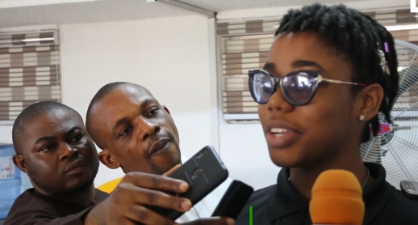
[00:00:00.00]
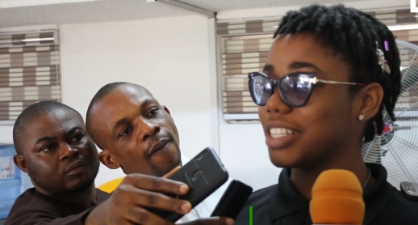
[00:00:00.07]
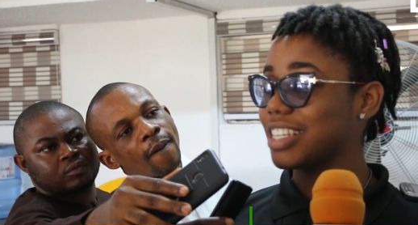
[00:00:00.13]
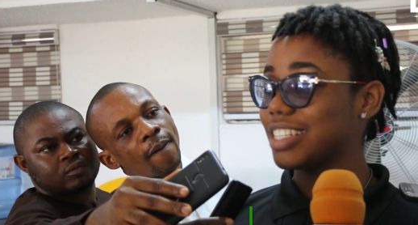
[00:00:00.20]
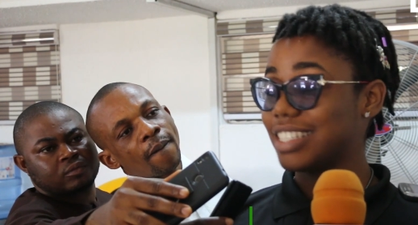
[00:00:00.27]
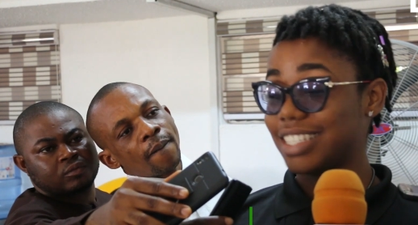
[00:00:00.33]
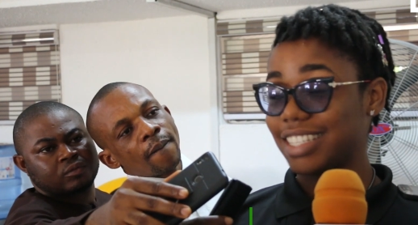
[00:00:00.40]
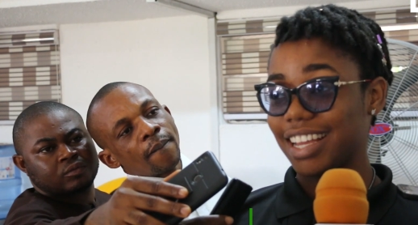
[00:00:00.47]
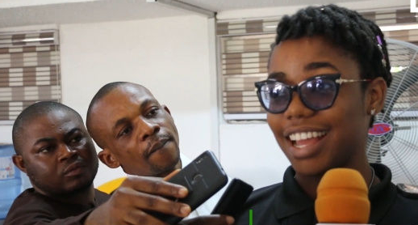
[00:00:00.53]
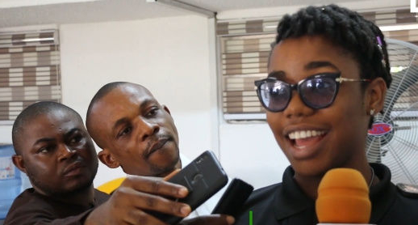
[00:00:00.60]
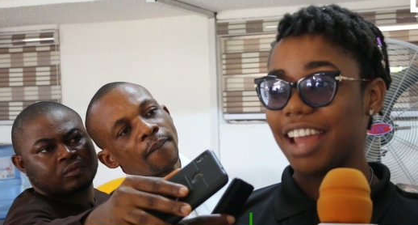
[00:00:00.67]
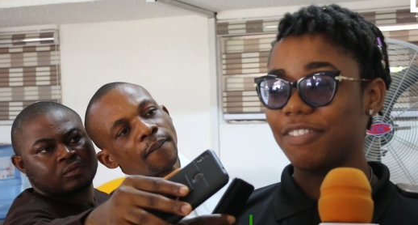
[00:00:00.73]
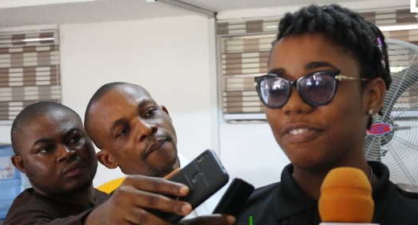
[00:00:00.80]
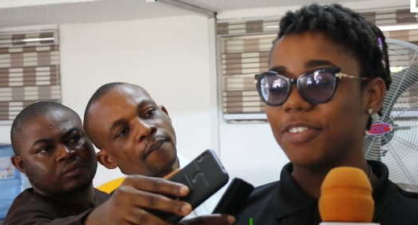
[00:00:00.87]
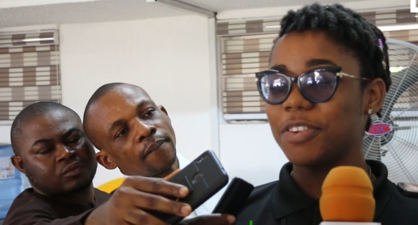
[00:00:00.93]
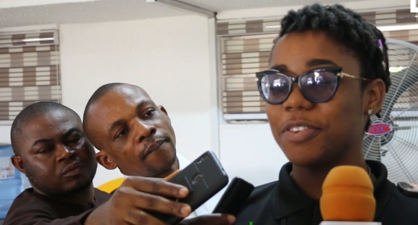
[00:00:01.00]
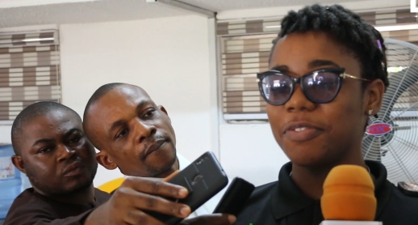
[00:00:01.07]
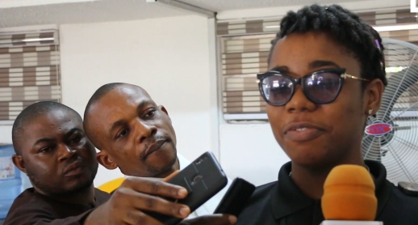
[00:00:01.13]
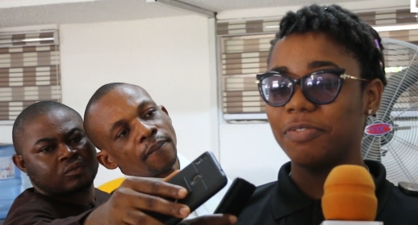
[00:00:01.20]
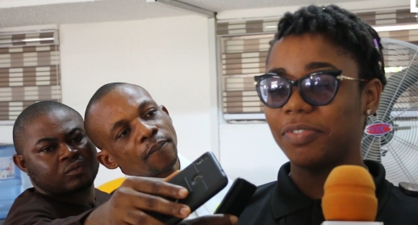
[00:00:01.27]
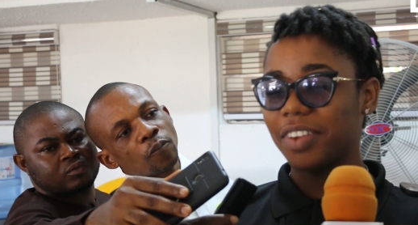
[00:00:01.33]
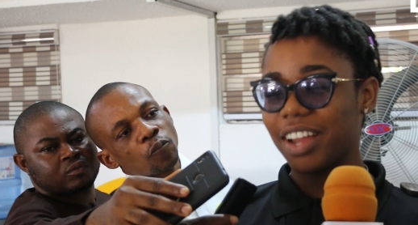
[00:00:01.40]
Speaker 1: occasion today, I feel
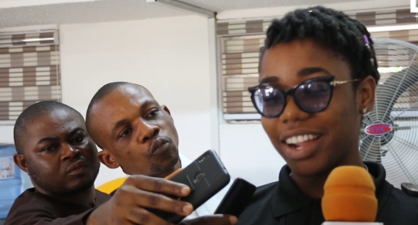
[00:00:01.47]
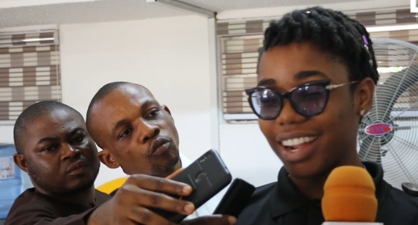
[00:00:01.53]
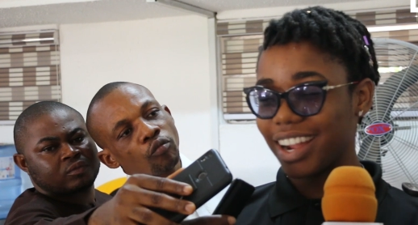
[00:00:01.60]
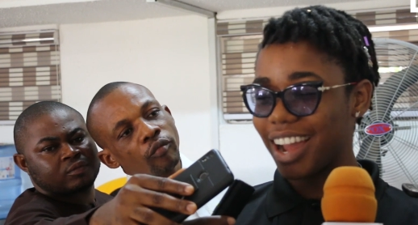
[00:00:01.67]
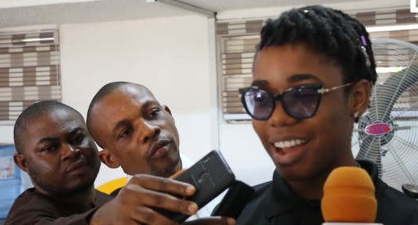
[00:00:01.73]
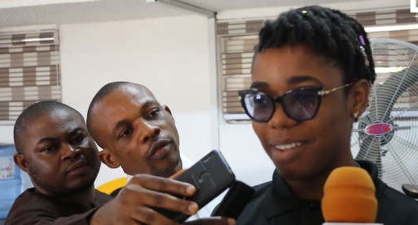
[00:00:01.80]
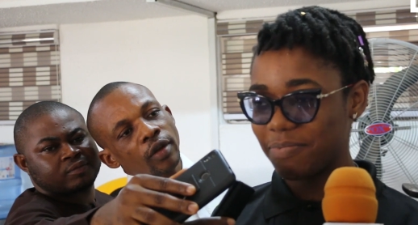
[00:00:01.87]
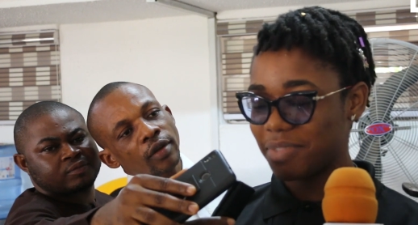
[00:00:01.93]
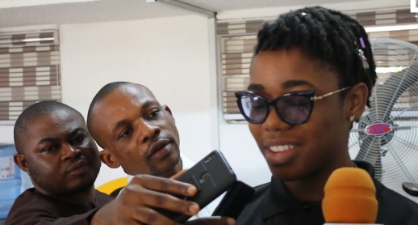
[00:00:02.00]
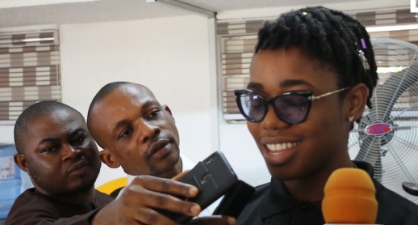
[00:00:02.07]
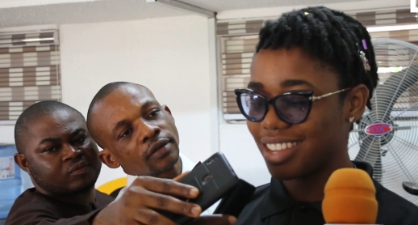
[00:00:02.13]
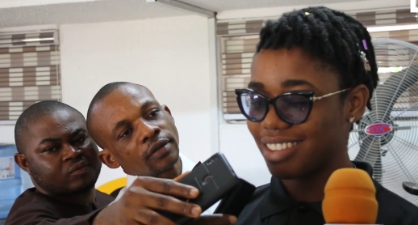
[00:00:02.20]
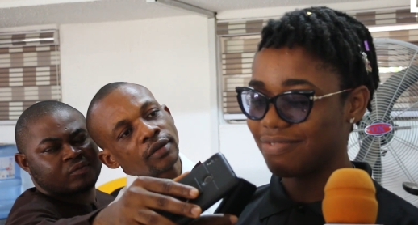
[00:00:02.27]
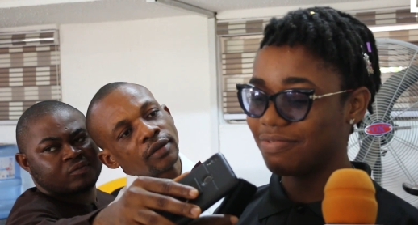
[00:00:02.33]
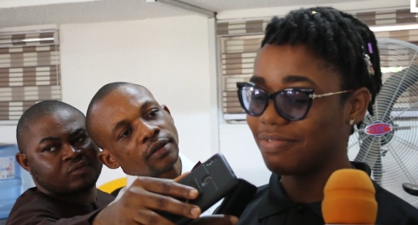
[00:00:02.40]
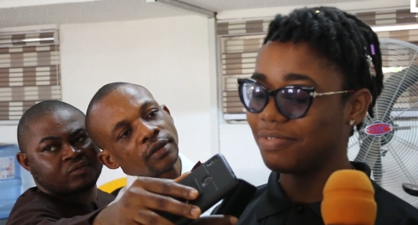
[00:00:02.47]
very happy,